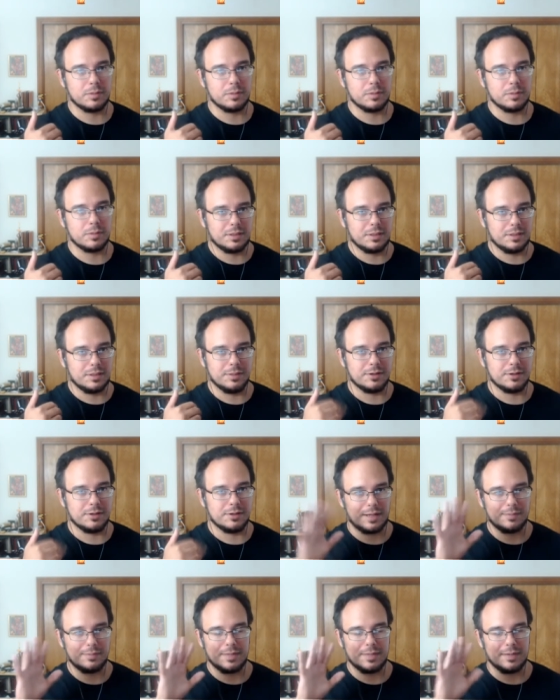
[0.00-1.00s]
America.
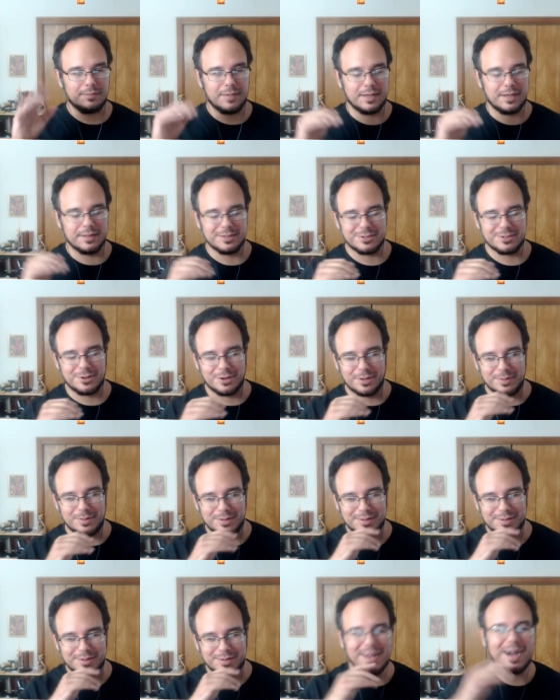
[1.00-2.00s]
I'm not making this
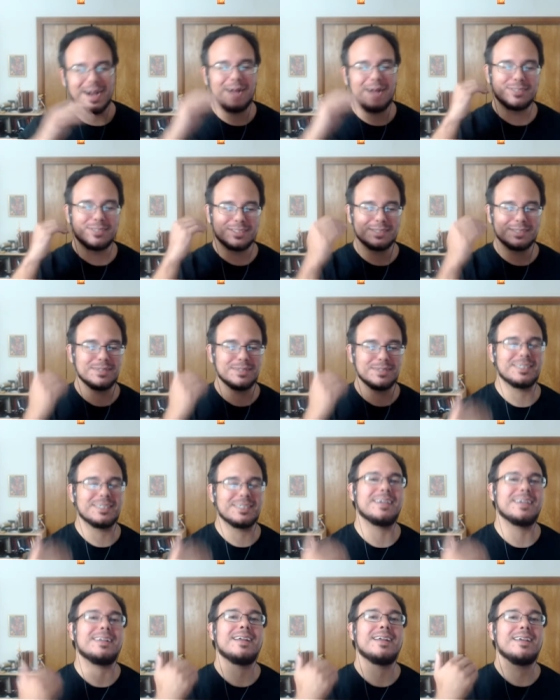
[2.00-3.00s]
argument. I'm just simply
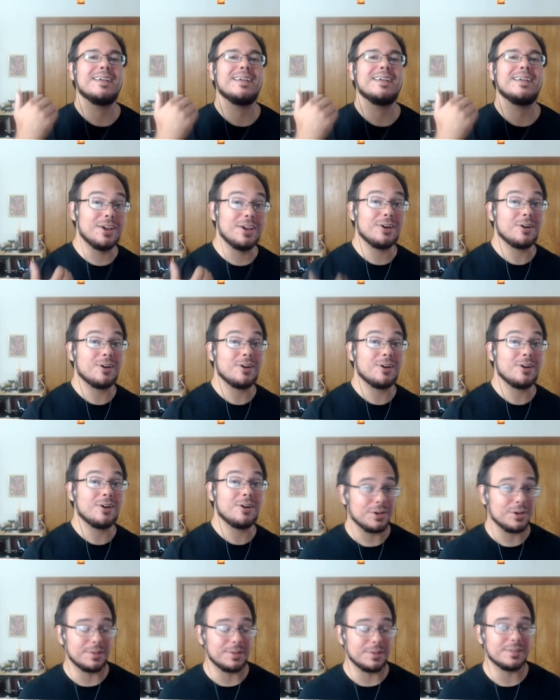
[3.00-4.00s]
saying their
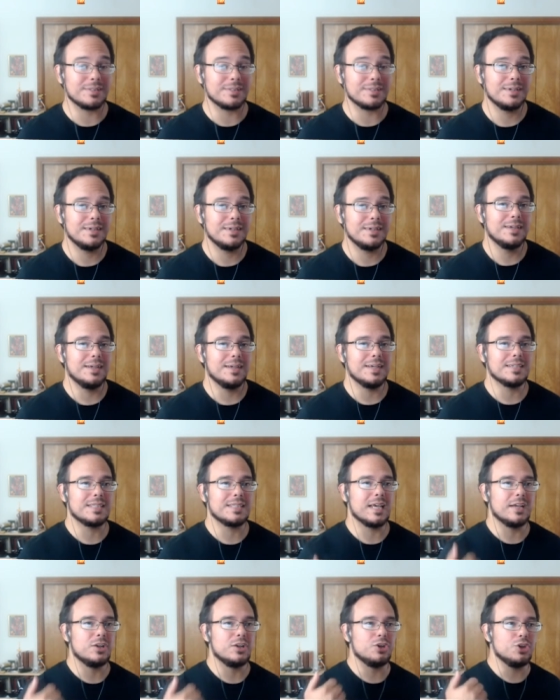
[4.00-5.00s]
argument is
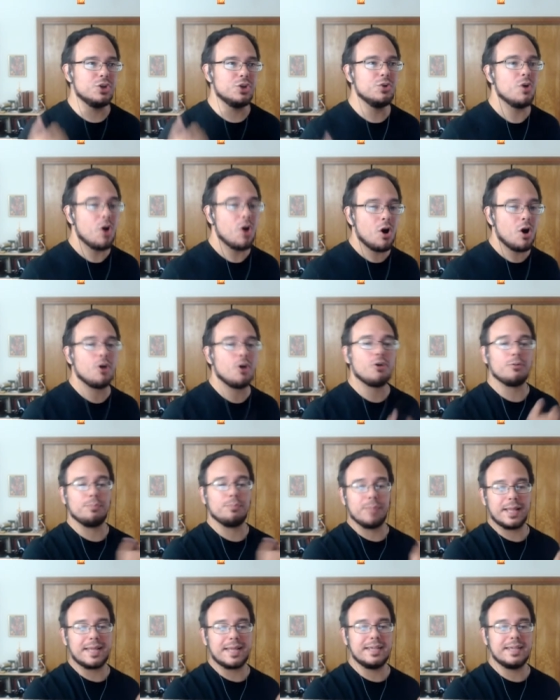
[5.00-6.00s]
that you are
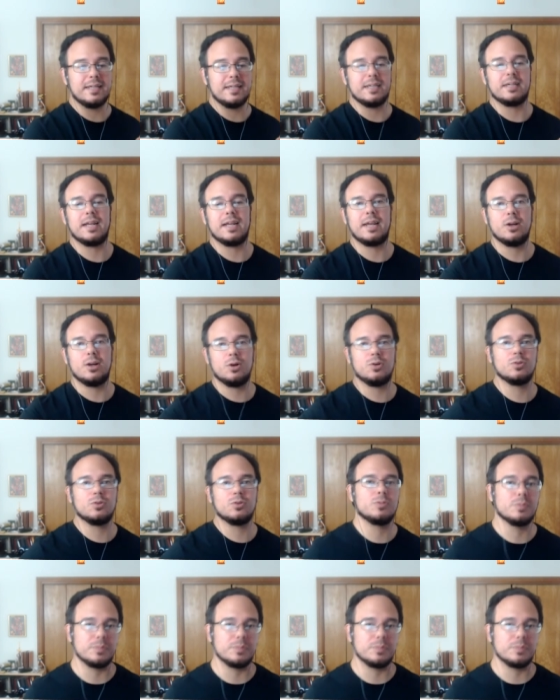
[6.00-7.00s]
blanketing a whole
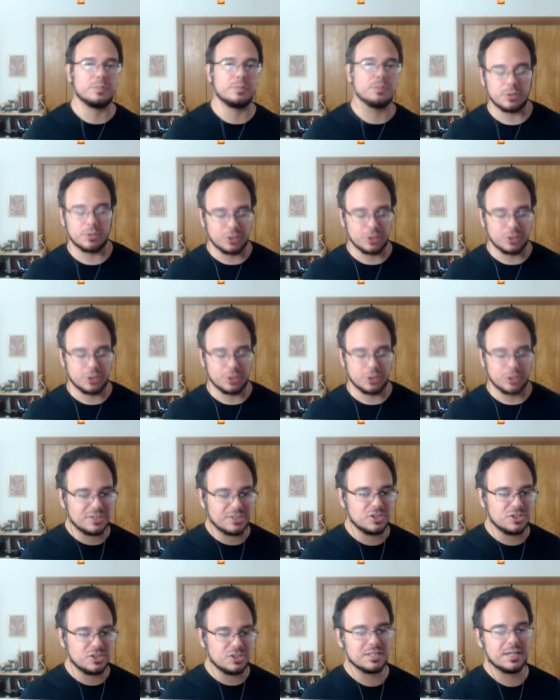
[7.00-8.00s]
group of people. You're
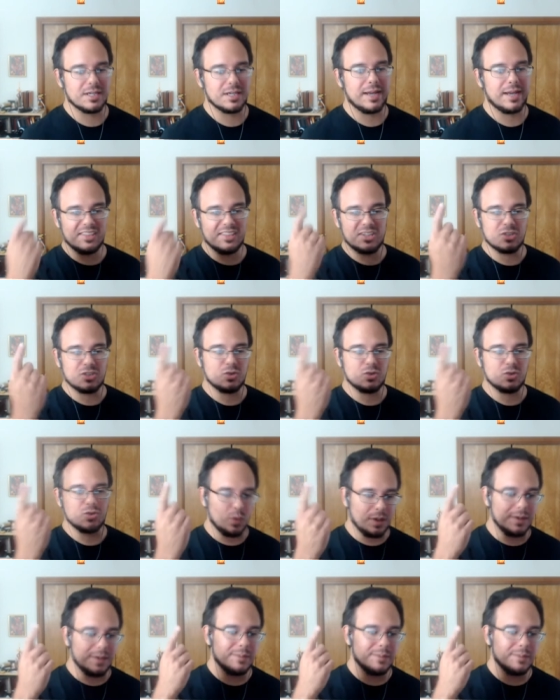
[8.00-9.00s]
not just saying this
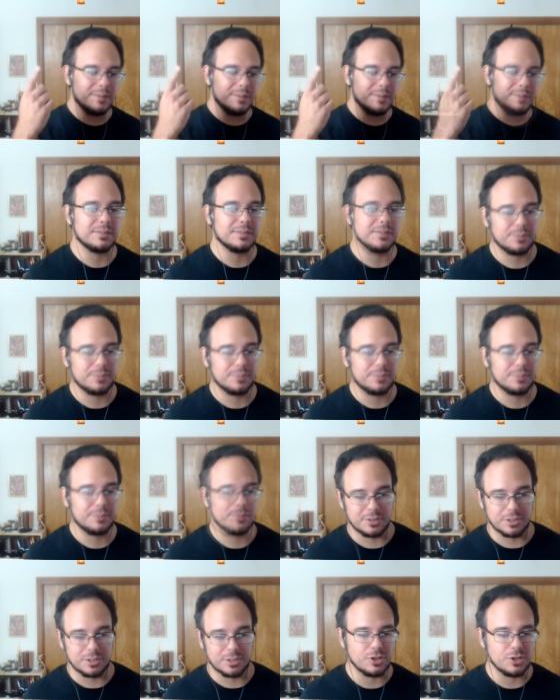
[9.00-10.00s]
one Muslim
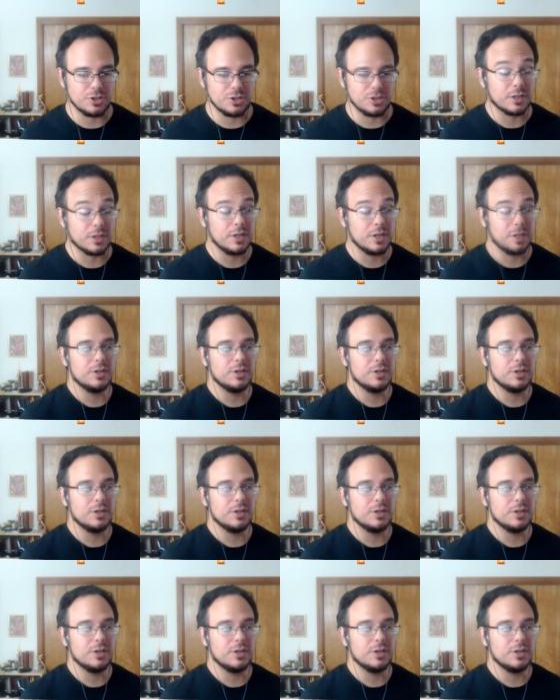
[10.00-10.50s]
person's a jerk.